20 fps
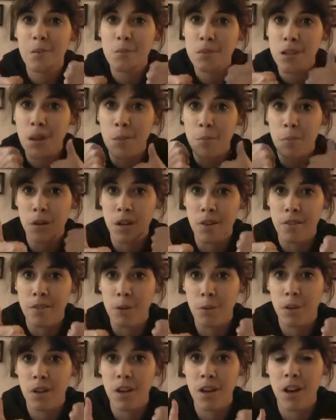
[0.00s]
a thumbs up,
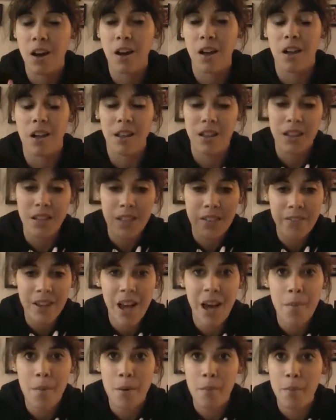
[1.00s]
whatever you want to call it. Leave
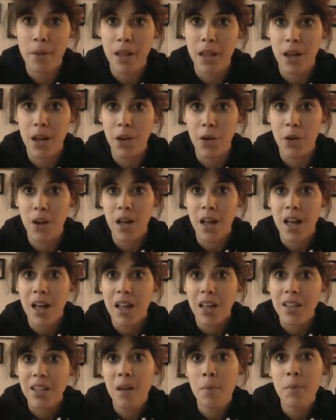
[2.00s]
a comment below.
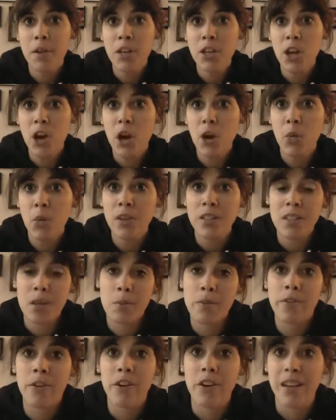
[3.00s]
Let me know what
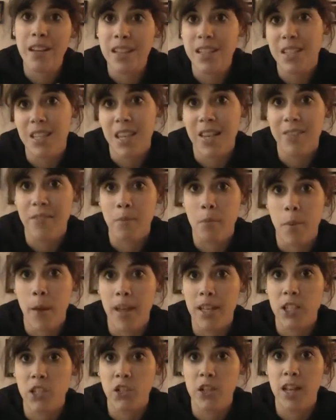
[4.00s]
some of your insight from the
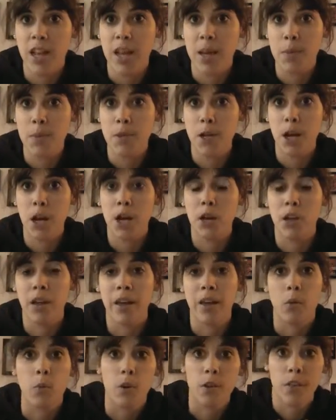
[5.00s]
past 3 games are.
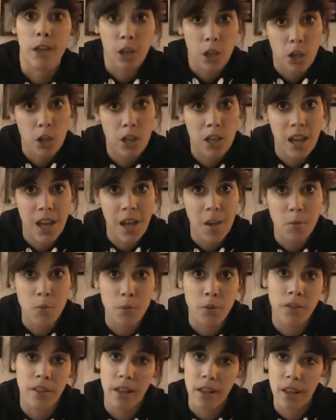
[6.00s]
Like, were they good
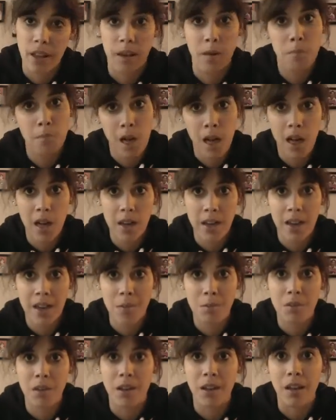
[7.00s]
games? Were they like meh
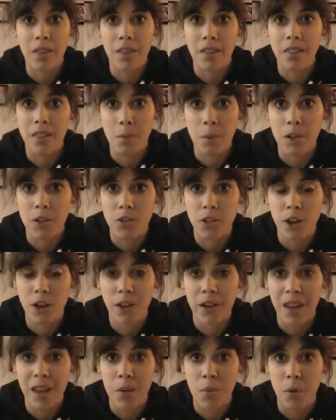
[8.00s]
games like I think the
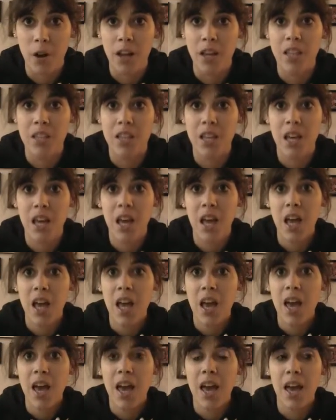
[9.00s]
Montreal game was?
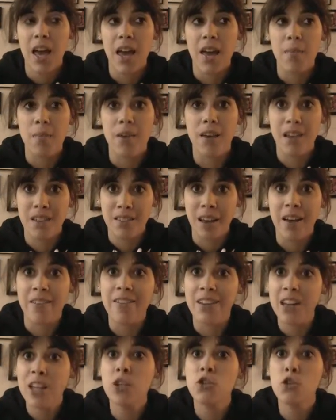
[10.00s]
And because
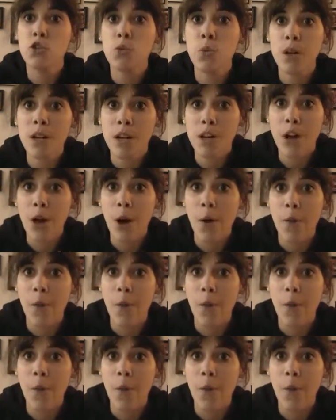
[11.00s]
I really do want to